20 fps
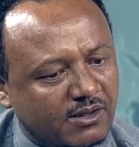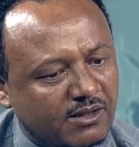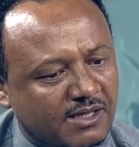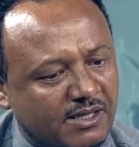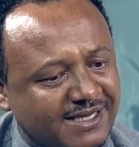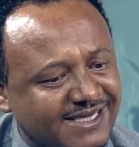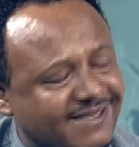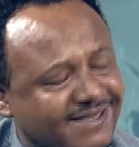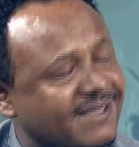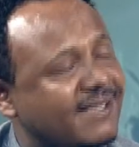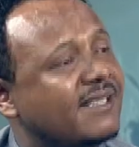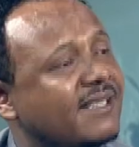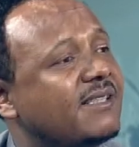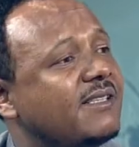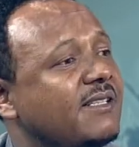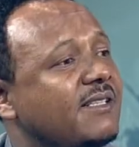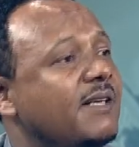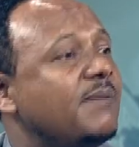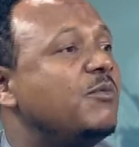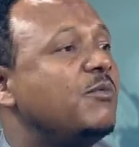restrict
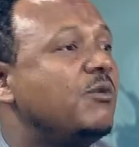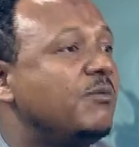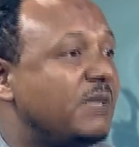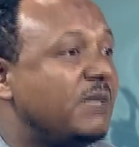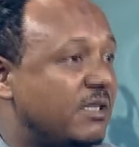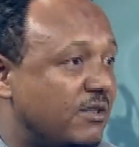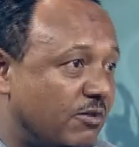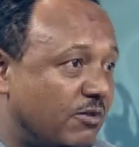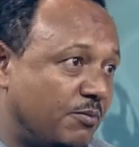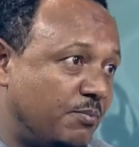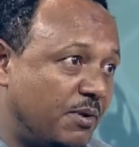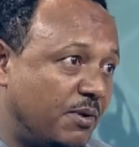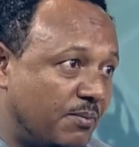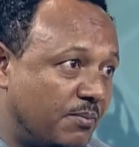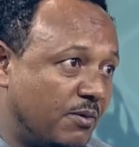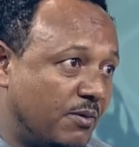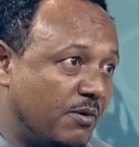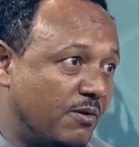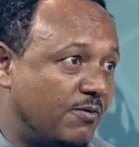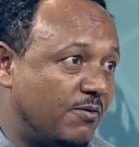the movement of
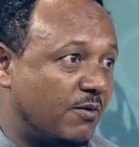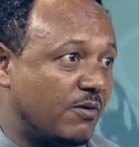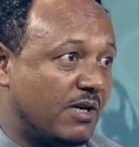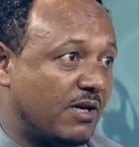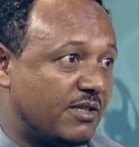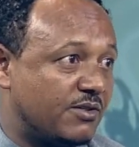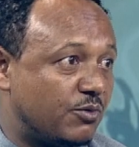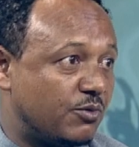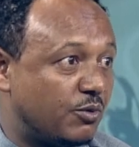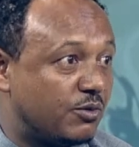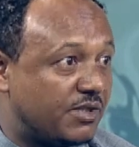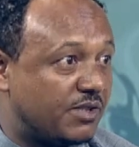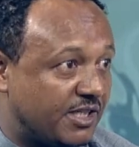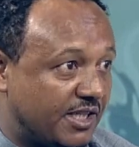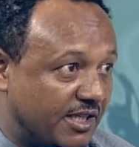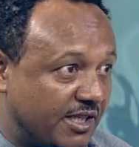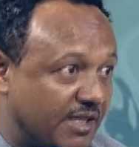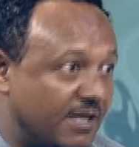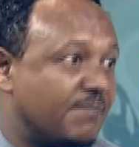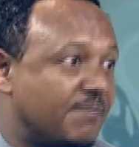people for us to
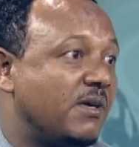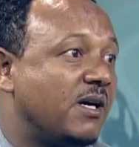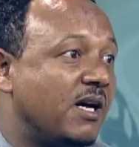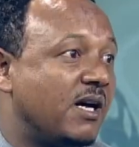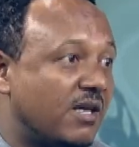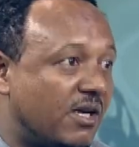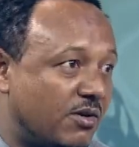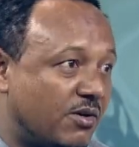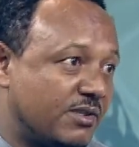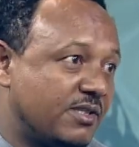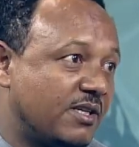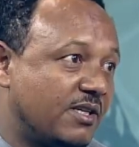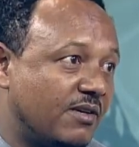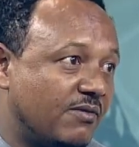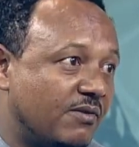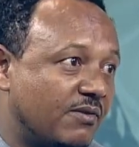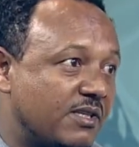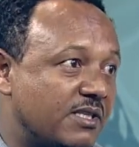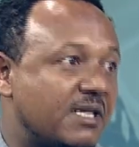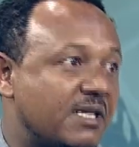trade among
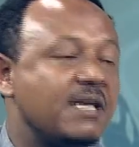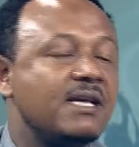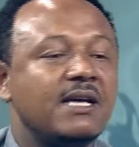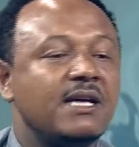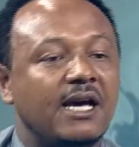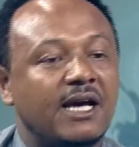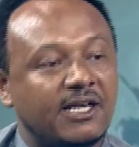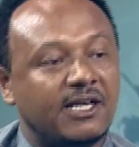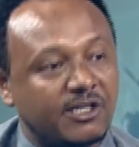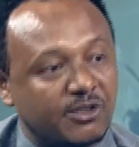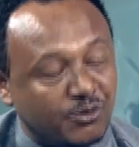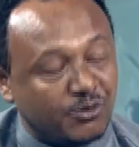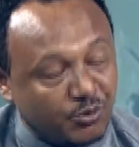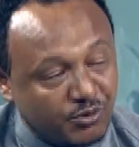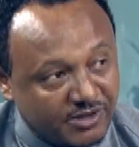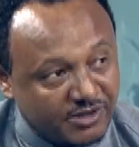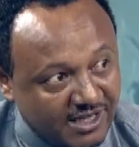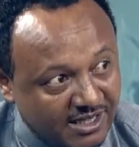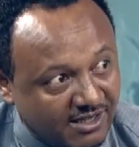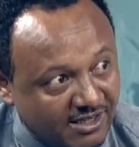ourselves and to
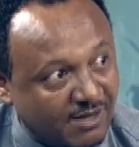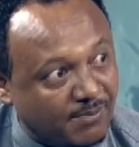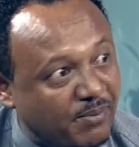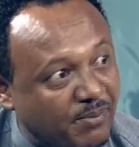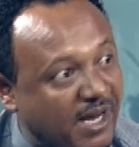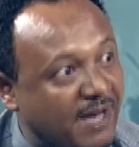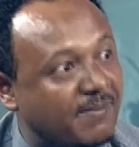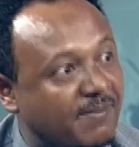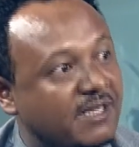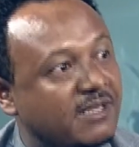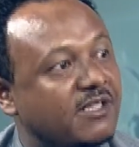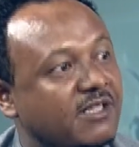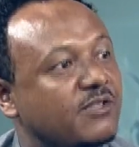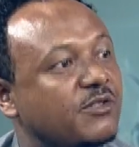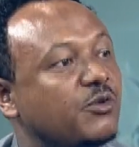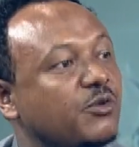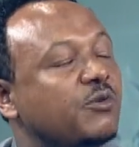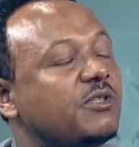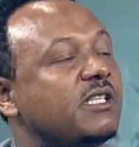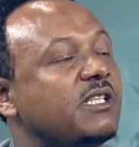settle payments
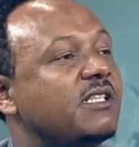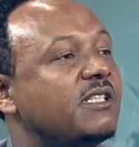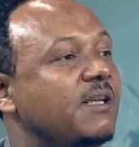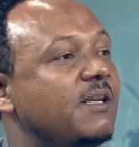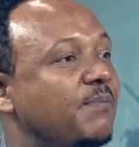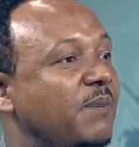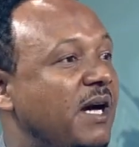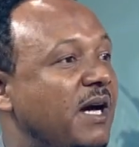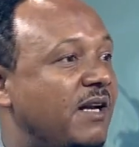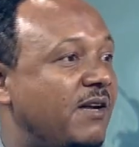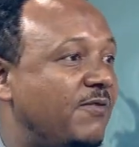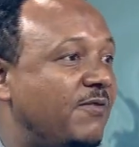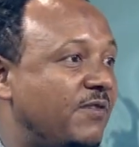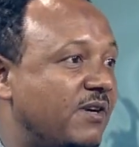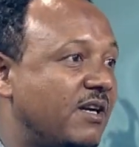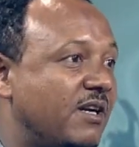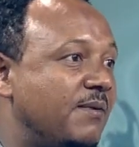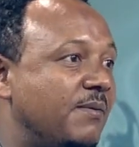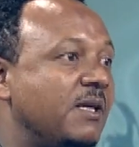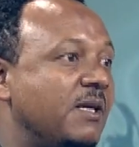using the
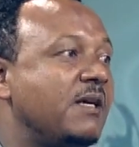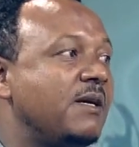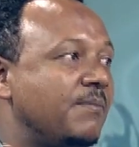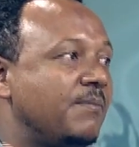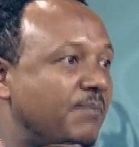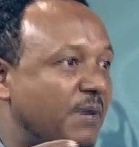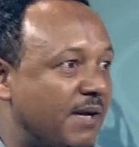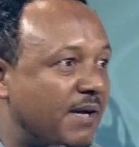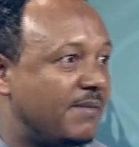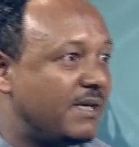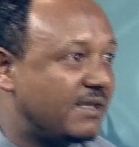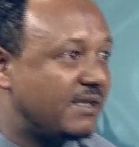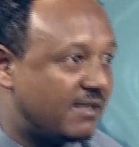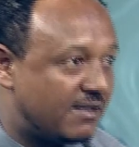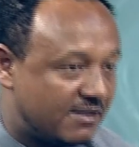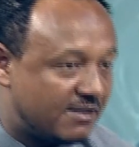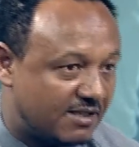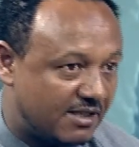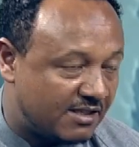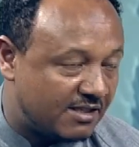Pan-African Payment
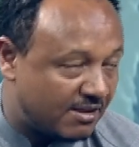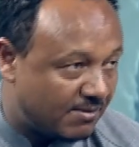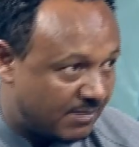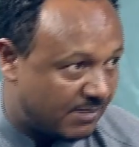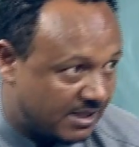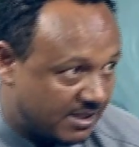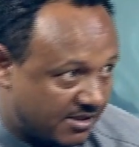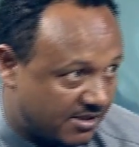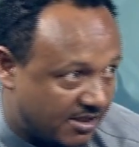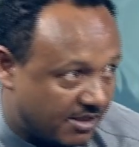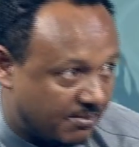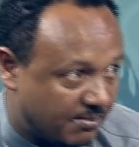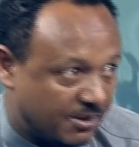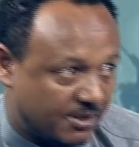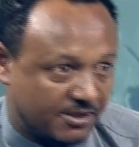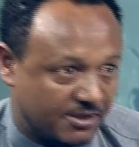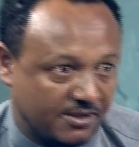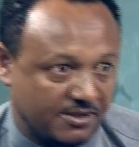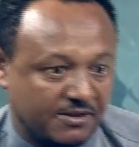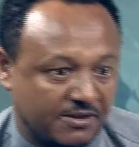and Settlement
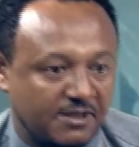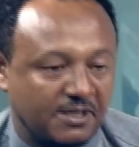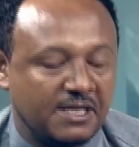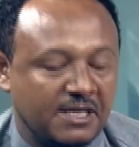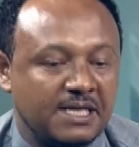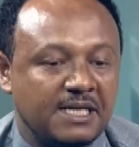Services.